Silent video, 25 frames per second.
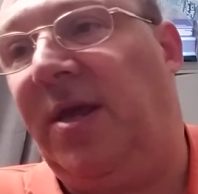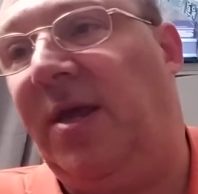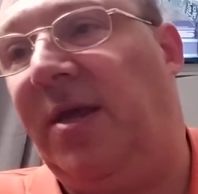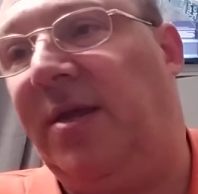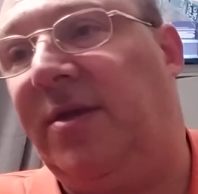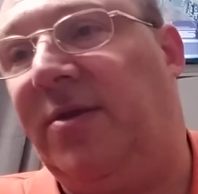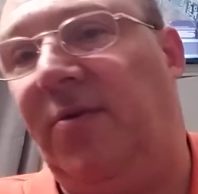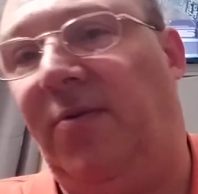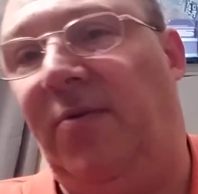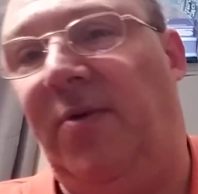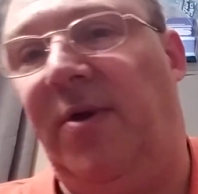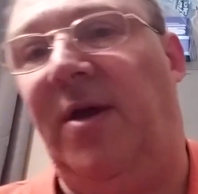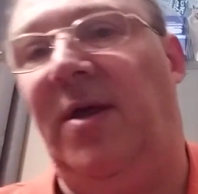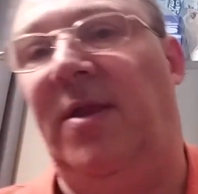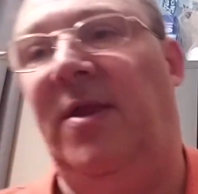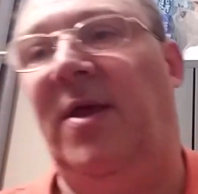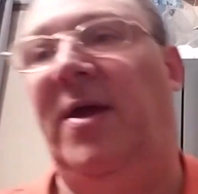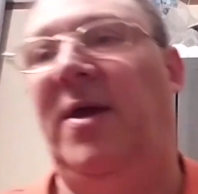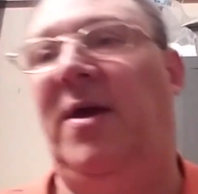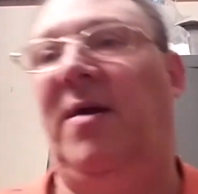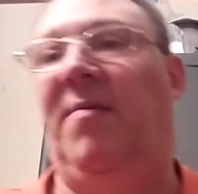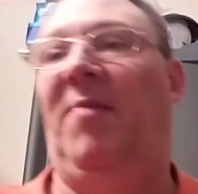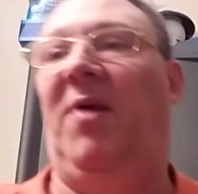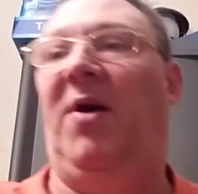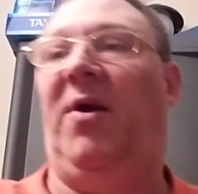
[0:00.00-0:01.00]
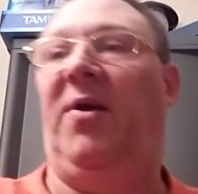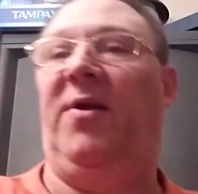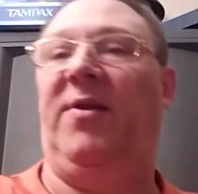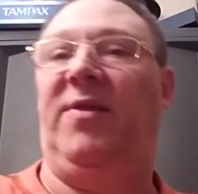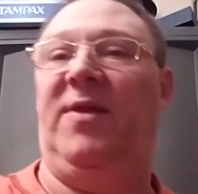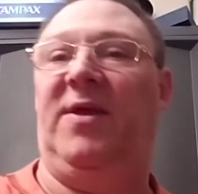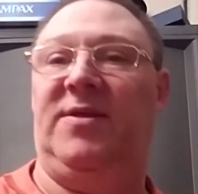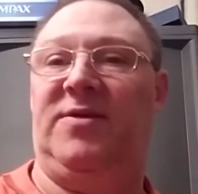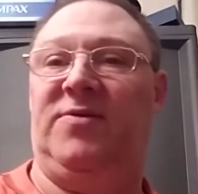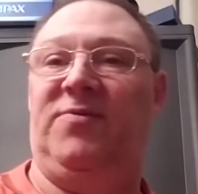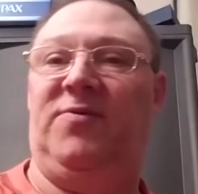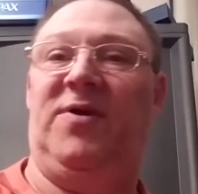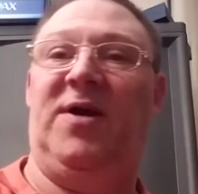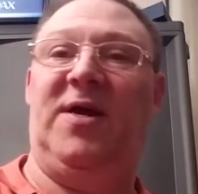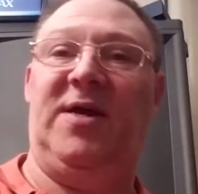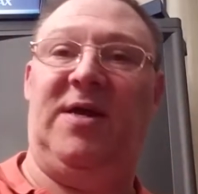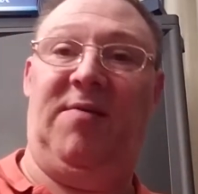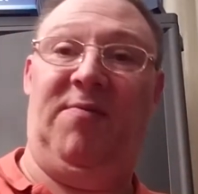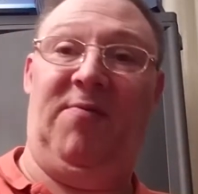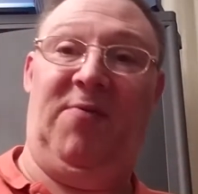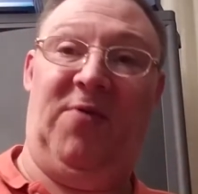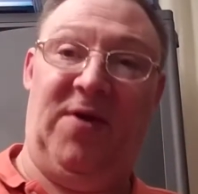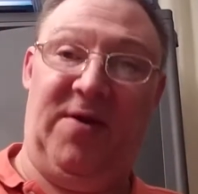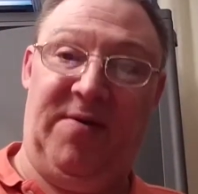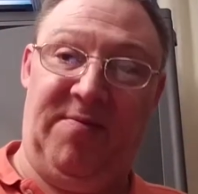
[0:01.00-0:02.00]
That's what I like about it. That's where I
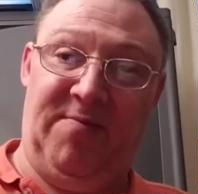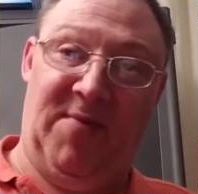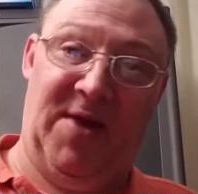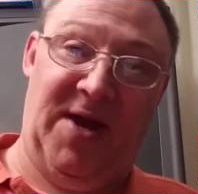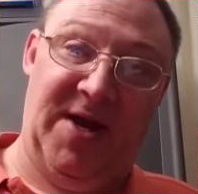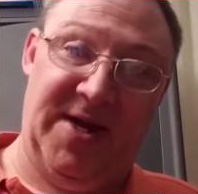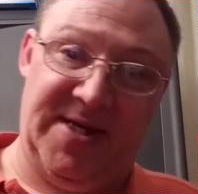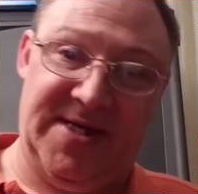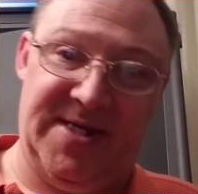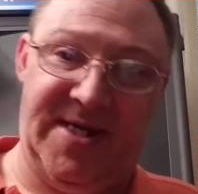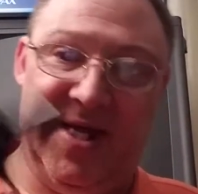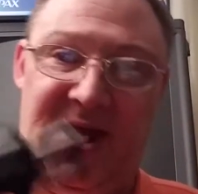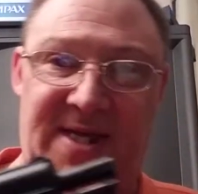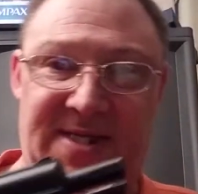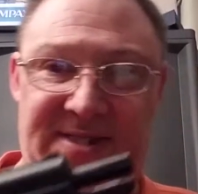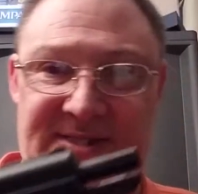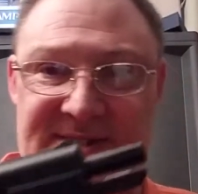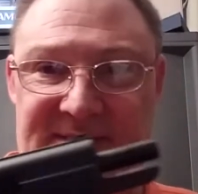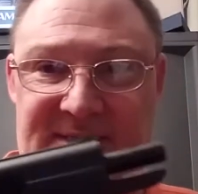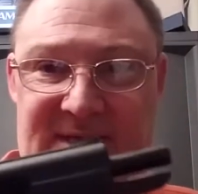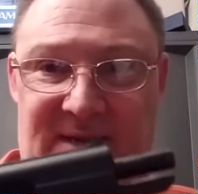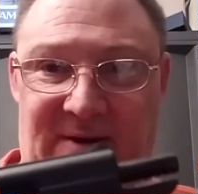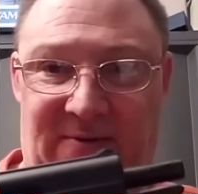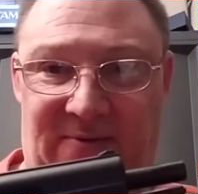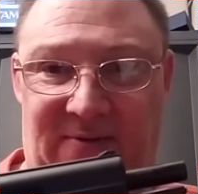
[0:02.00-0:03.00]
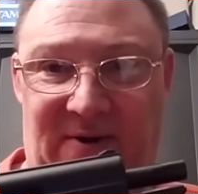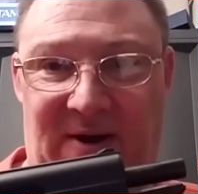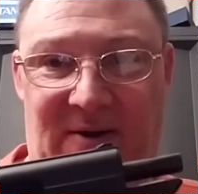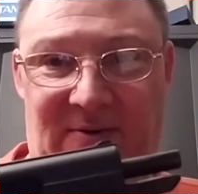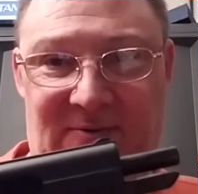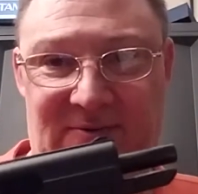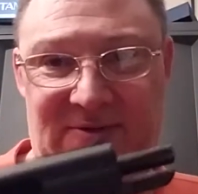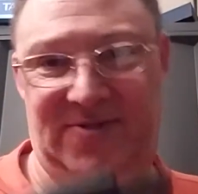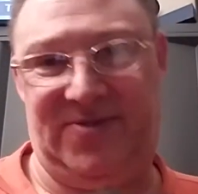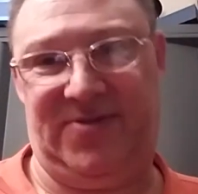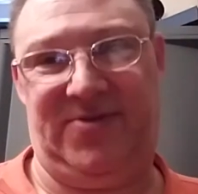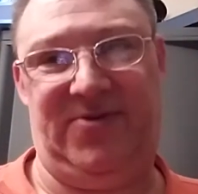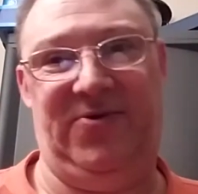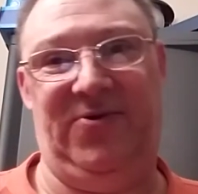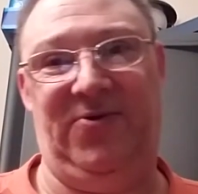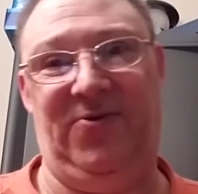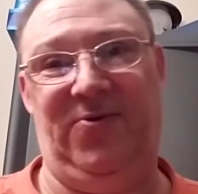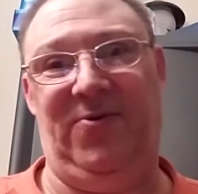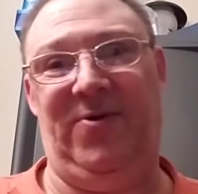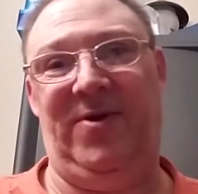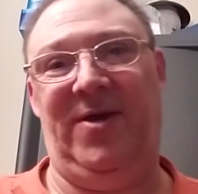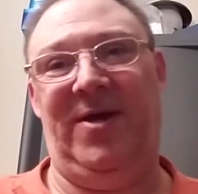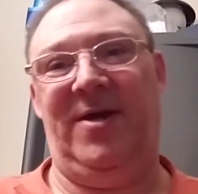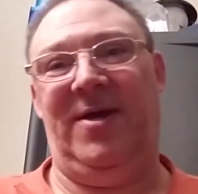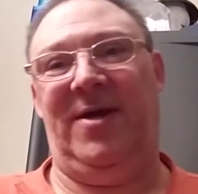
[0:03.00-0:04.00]
can run my test rounds
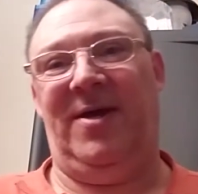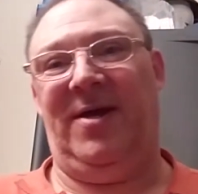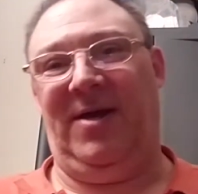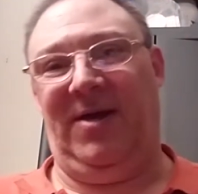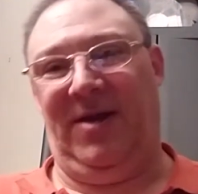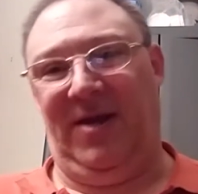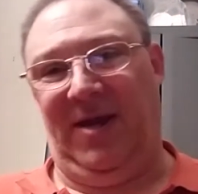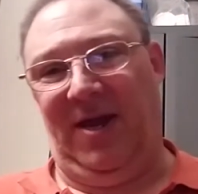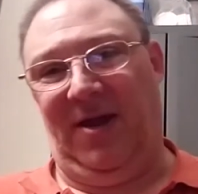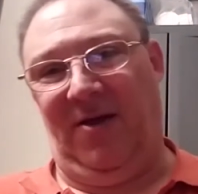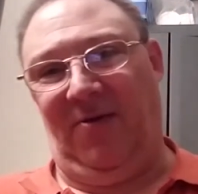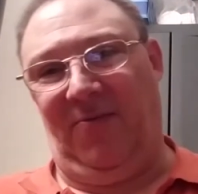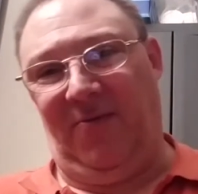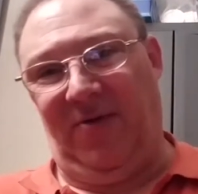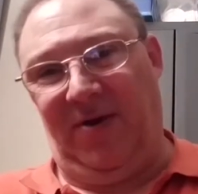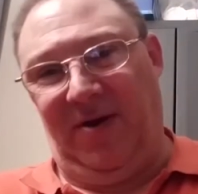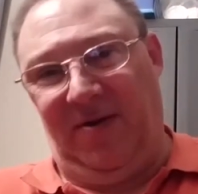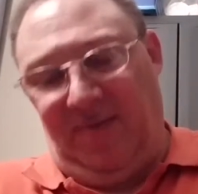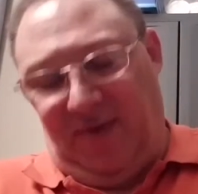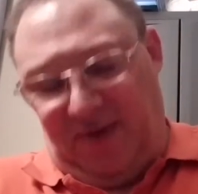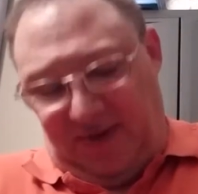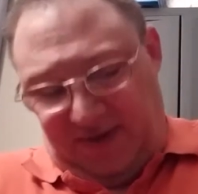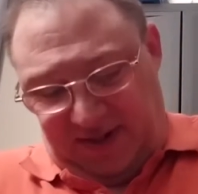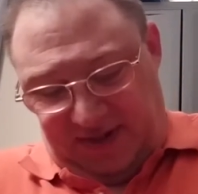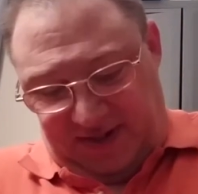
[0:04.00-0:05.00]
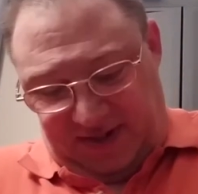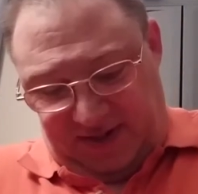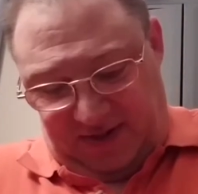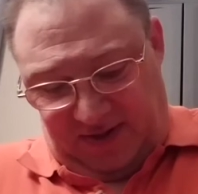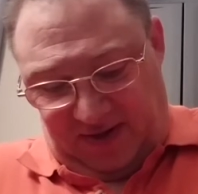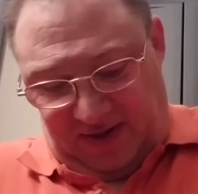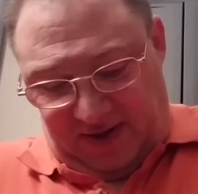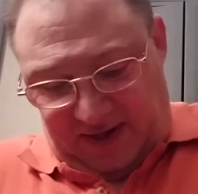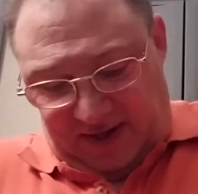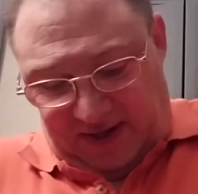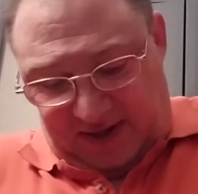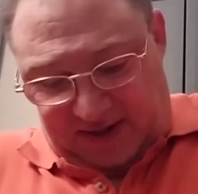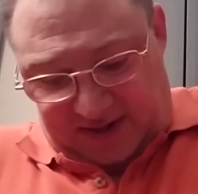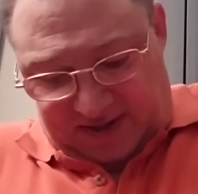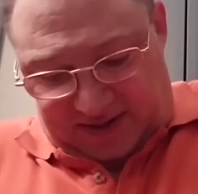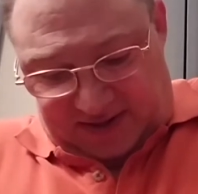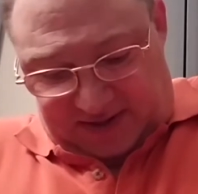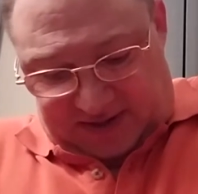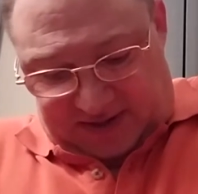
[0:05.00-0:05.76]
through, not worry about destroying it.